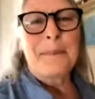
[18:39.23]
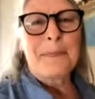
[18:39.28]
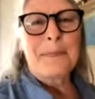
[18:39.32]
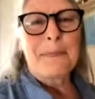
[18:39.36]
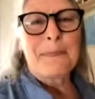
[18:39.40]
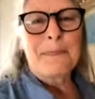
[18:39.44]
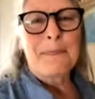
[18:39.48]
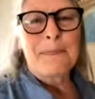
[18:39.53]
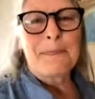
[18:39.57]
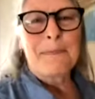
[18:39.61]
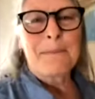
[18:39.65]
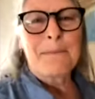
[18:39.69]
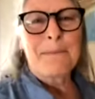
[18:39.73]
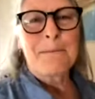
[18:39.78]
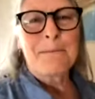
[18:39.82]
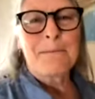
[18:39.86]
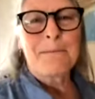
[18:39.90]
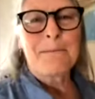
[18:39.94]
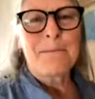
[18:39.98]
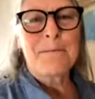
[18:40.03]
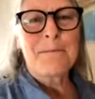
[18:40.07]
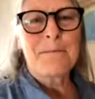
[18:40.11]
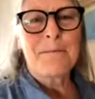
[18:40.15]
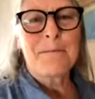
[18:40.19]

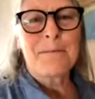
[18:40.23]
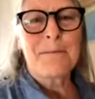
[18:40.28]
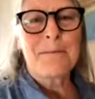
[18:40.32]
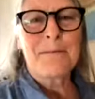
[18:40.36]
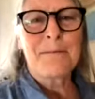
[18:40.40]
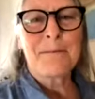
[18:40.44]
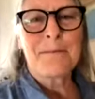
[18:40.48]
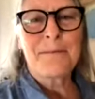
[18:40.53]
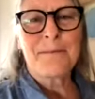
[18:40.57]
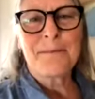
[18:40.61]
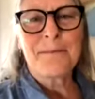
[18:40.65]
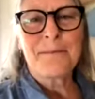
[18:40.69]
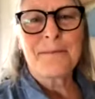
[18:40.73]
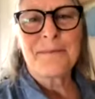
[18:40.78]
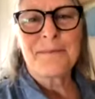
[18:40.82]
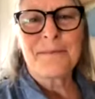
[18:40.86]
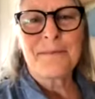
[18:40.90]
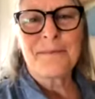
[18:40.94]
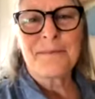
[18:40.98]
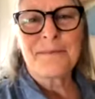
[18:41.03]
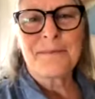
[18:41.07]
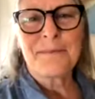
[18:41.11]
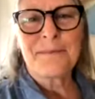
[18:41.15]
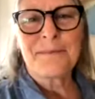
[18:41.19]

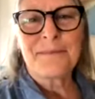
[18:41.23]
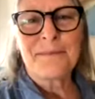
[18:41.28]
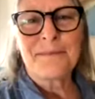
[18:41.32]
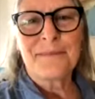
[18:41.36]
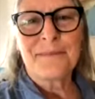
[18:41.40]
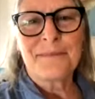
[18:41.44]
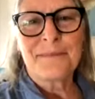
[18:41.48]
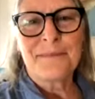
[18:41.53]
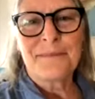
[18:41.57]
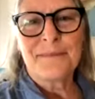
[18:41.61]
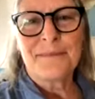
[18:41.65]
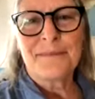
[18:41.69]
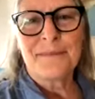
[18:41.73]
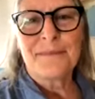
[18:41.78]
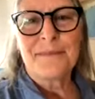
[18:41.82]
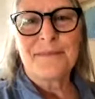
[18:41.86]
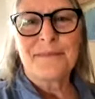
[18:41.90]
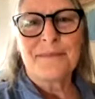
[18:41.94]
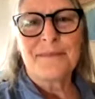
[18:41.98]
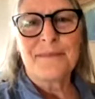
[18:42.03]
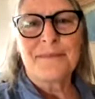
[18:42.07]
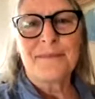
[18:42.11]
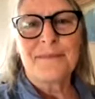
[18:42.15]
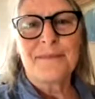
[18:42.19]

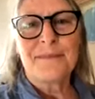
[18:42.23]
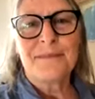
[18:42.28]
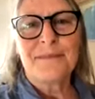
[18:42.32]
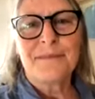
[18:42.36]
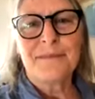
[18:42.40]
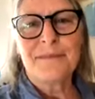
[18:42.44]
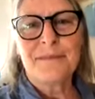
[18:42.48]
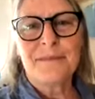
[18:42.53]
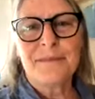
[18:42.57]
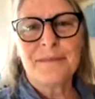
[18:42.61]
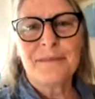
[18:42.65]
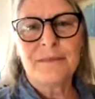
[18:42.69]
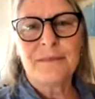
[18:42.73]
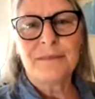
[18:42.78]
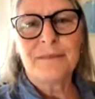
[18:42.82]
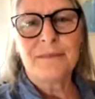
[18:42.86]
[no speech]